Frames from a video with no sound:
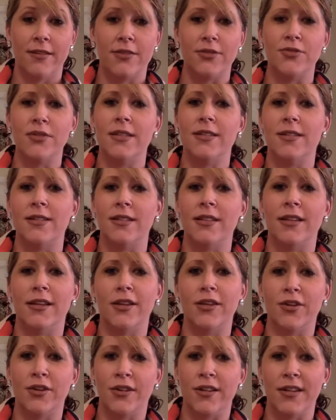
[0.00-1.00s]
So he's still
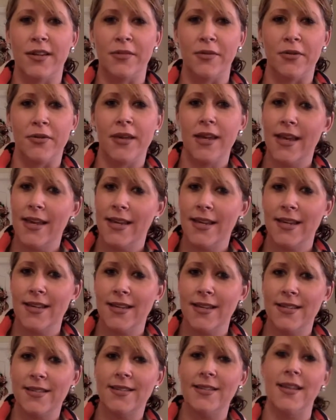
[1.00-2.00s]
learning about
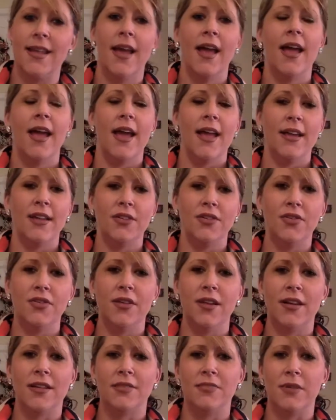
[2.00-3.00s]
kids and
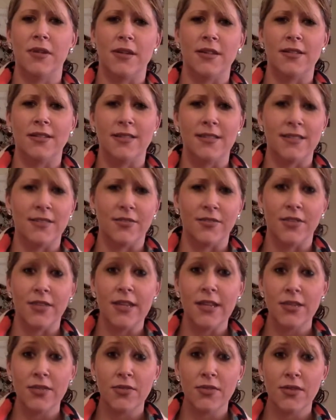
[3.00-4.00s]
experiencing different
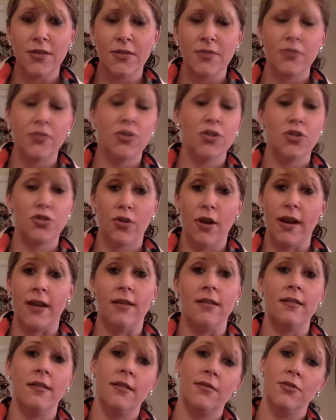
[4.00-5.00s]
things with them, which is
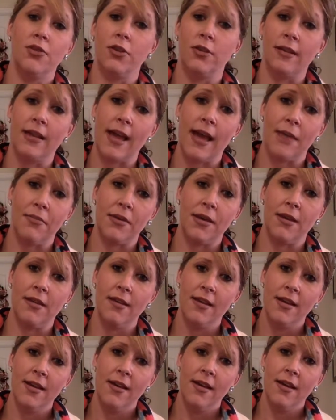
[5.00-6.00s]
great. Totally happy.
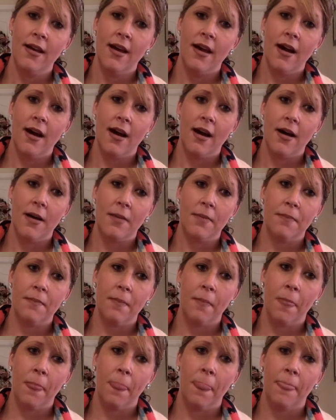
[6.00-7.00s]

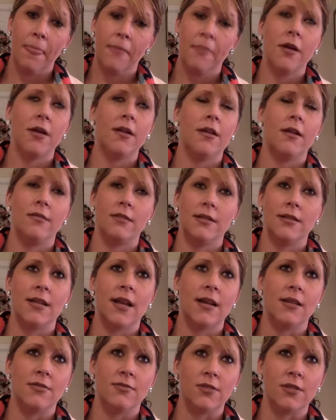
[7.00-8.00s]
Martin Henry's
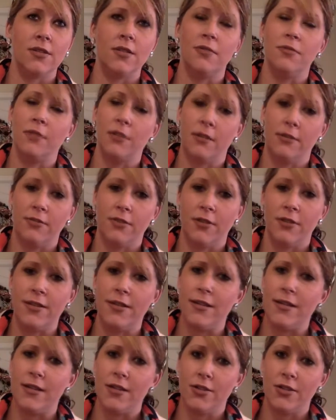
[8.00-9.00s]
asked for a sibling for
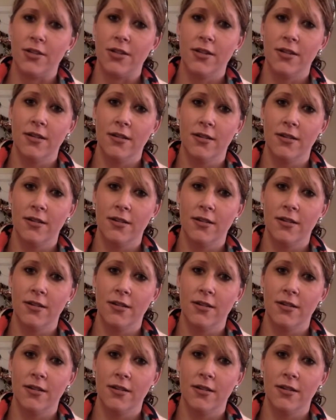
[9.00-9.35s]
years.